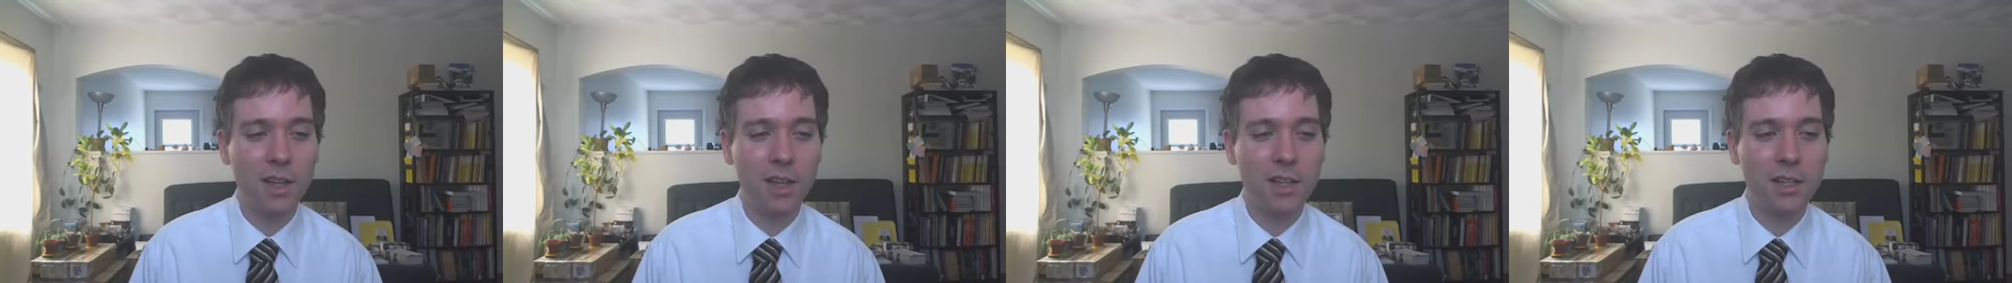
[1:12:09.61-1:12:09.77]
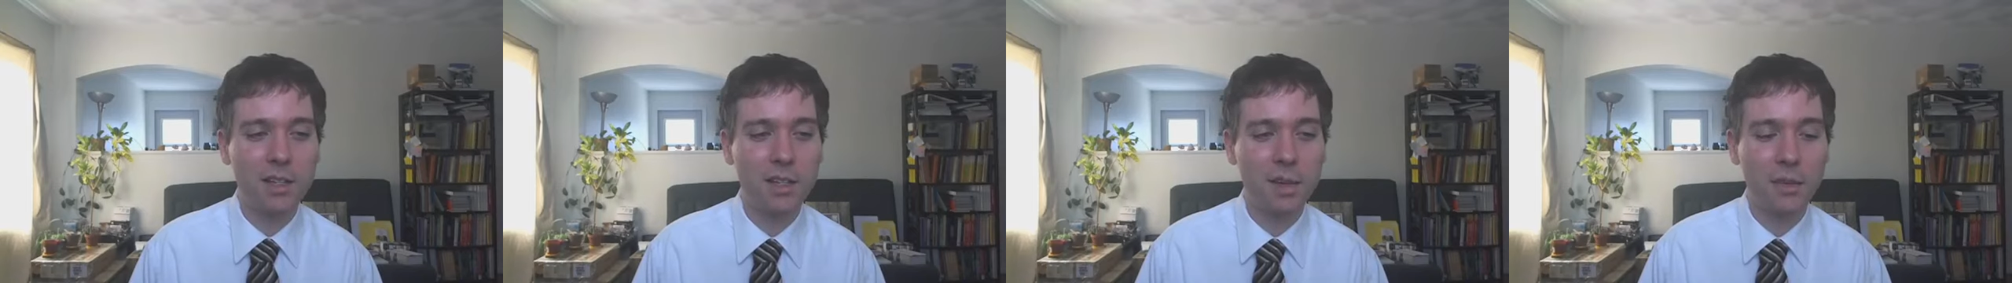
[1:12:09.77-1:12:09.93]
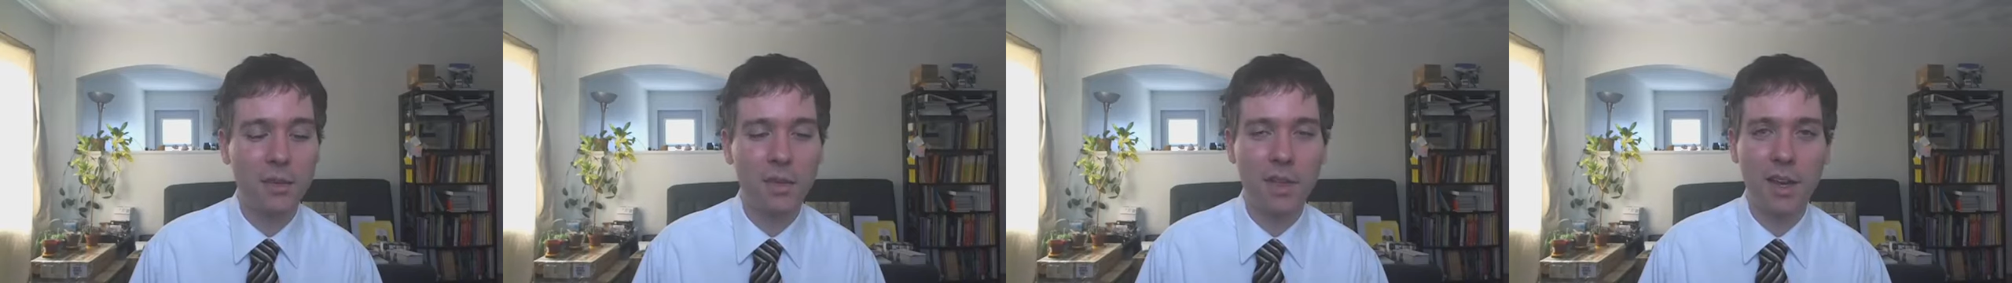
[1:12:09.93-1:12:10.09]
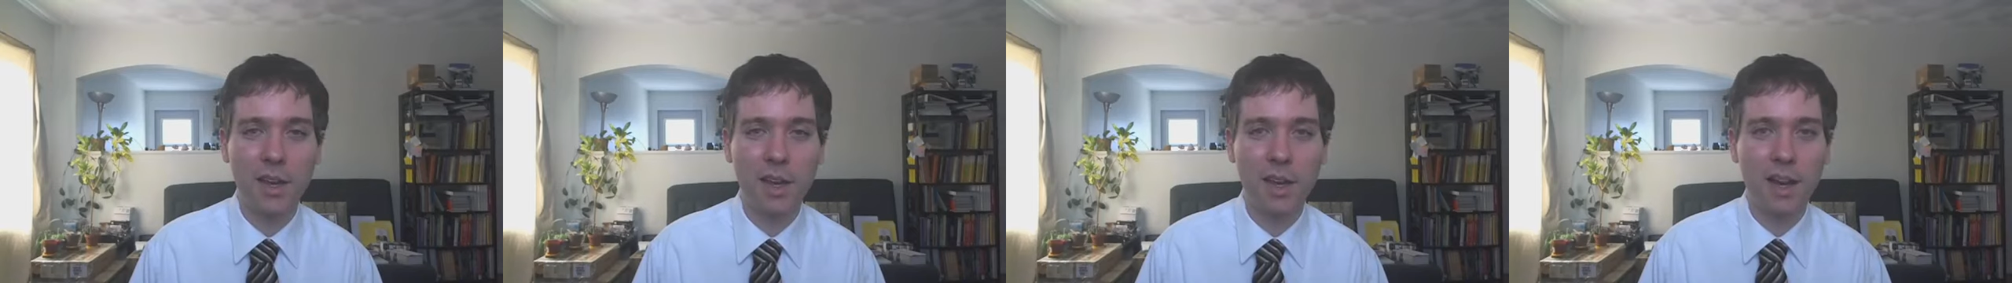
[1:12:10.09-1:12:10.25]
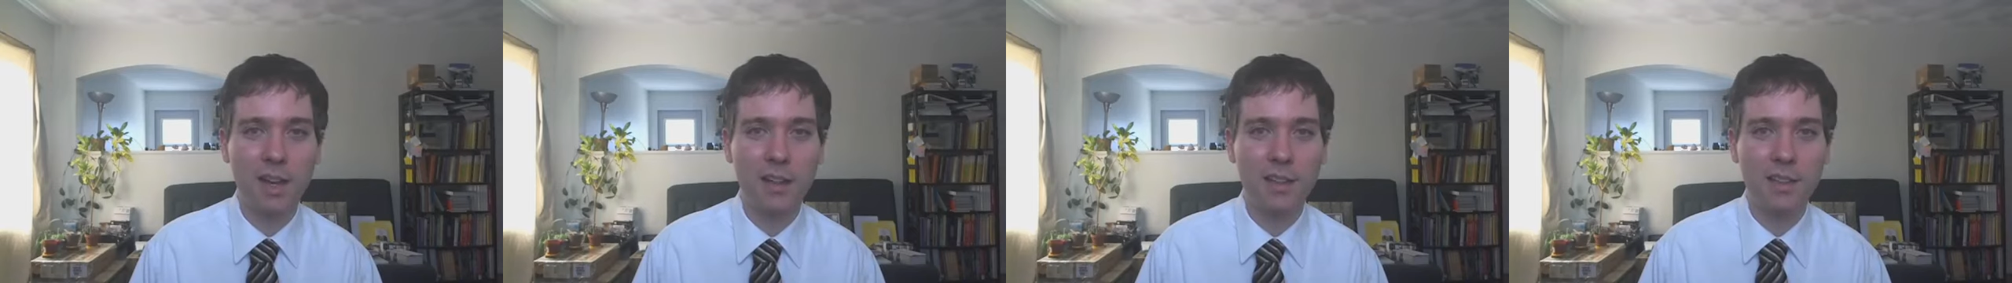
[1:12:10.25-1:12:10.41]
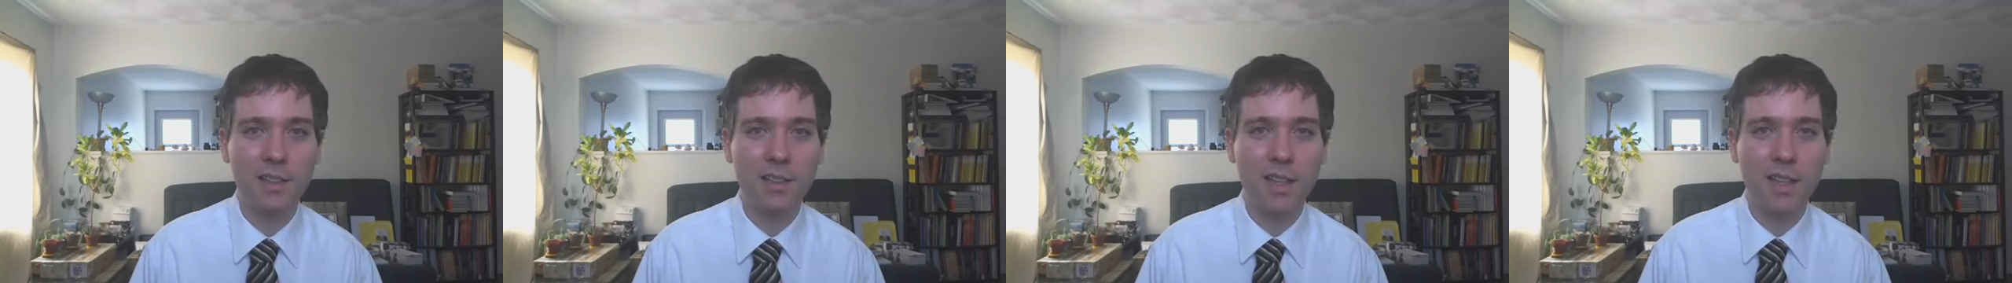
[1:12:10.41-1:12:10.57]
something
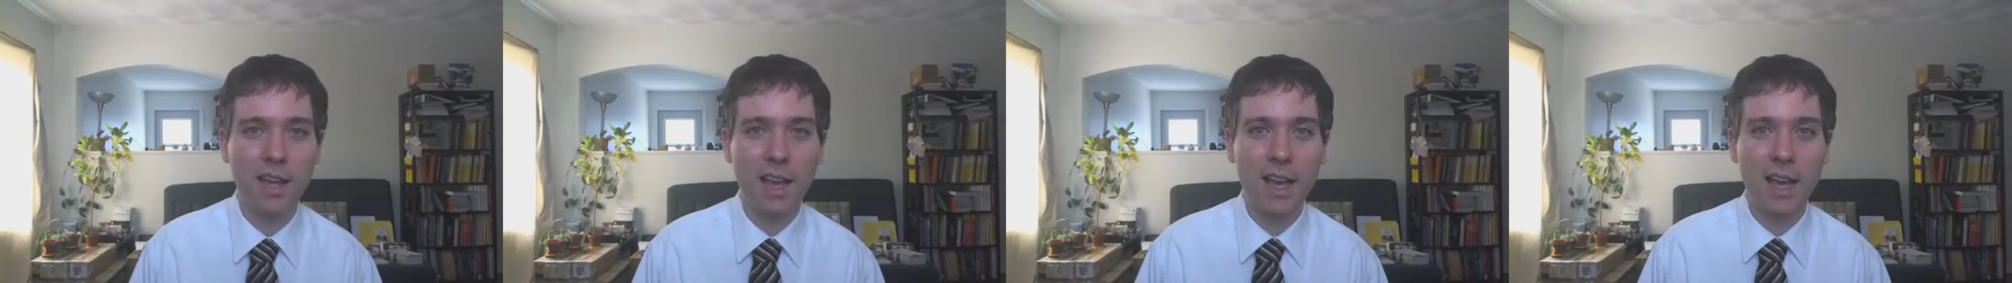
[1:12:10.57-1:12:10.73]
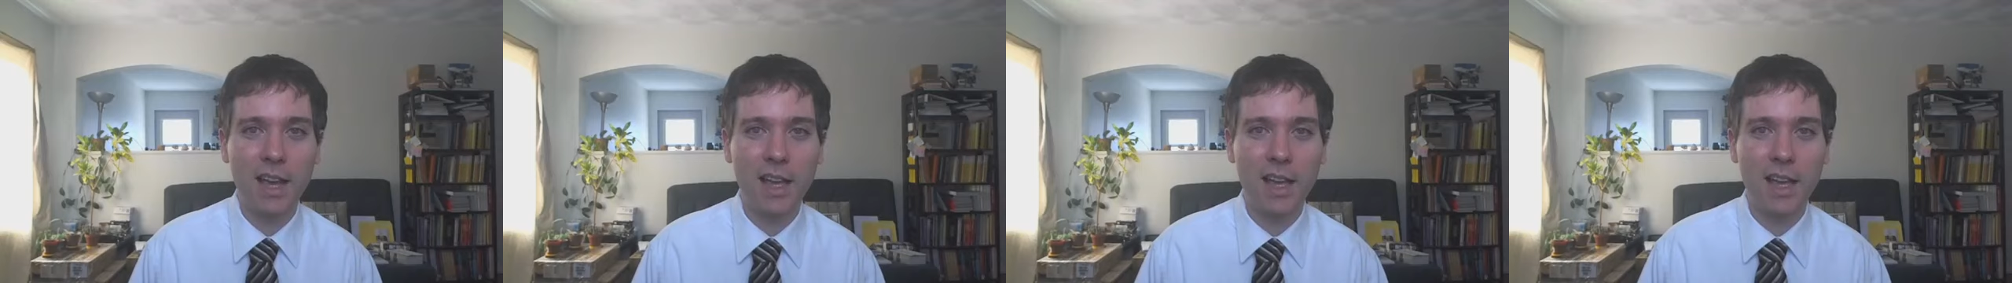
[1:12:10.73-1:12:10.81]
else?